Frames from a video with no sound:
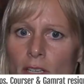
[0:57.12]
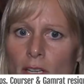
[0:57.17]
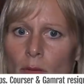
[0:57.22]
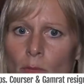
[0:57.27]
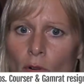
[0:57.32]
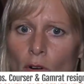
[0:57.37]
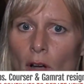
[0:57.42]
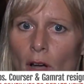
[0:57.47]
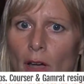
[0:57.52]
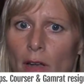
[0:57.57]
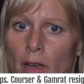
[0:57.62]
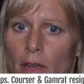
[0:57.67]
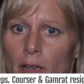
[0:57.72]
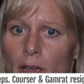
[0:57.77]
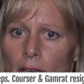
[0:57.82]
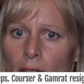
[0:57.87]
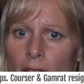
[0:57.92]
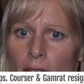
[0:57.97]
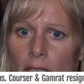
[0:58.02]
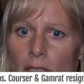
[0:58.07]
that are brought
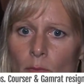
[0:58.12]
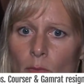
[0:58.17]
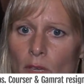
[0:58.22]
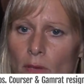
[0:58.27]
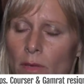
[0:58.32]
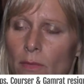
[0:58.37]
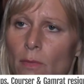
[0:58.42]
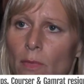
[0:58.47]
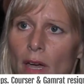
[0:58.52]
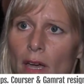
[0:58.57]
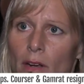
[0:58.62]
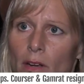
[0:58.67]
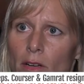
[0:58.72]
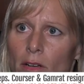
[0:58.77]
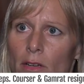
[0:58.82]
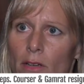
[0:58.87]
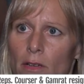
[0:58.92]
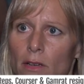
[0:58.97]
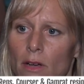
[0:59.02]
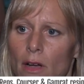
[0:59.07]
against me
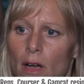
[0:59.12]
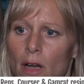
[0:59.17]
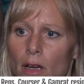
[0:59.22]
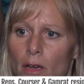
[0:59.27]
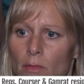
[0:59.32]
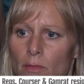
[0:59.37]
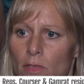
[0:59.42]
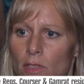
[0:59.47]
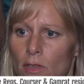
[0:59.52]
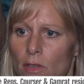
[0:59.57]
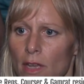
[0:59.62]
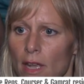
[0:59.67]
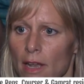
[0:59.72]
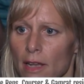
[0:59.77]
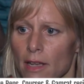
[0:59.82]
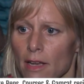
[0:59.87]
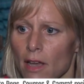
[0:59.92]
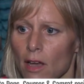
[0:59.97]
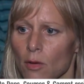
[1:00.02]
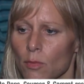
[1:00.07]
better um, so that I
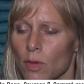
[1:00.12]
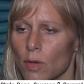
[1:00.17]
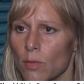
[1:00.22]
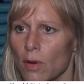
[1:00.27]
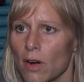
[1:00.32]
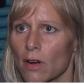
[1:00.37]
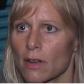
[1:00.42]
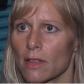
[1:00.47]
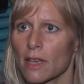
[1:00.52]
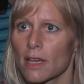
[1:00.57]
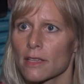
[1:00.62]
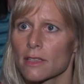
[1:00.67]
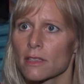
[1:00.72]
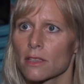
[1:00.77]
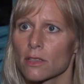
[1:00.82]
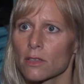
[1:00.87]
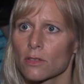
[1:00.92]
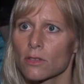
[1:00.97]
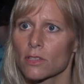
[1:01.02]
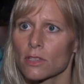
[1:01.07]
can help be part of that
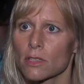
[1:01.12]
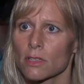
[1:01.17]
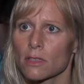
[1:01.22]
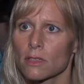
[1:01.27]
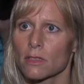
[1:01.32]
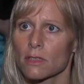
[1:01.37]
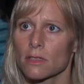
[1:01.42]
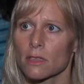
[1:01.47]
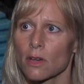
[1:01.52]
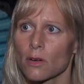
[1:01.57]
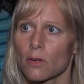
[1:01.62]
solution. Is so.